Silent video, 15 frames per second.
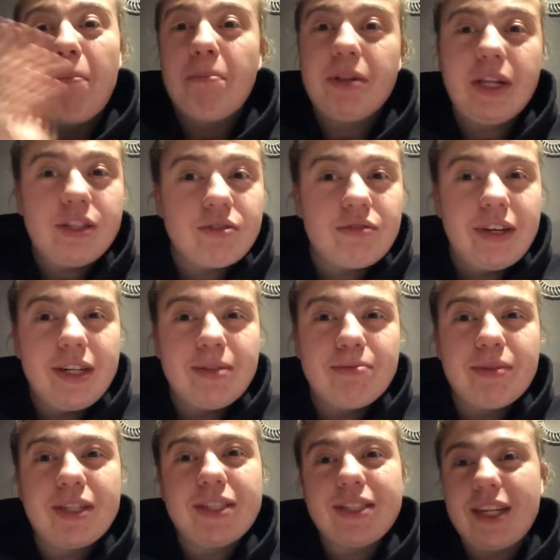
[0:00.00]
But that's great
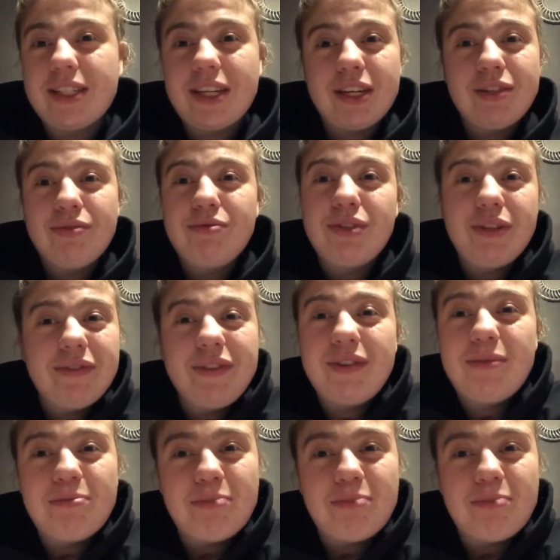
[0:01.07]
because that's how you leave your